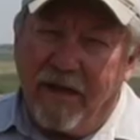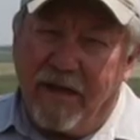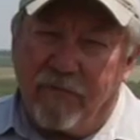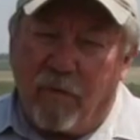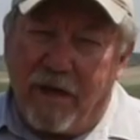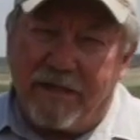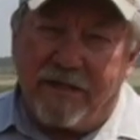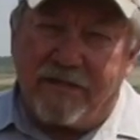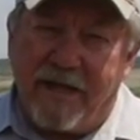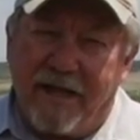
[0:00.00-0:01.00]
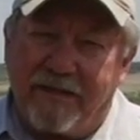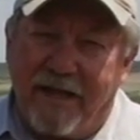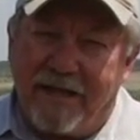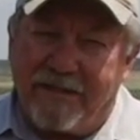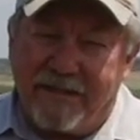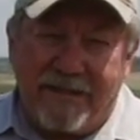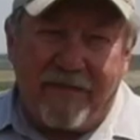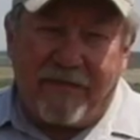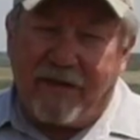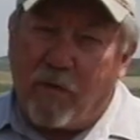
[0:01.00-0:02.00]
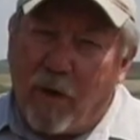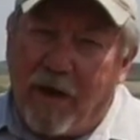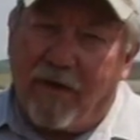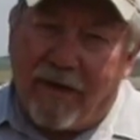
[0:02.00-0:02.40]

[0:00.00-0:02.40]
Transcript: in West and South Texas that the quail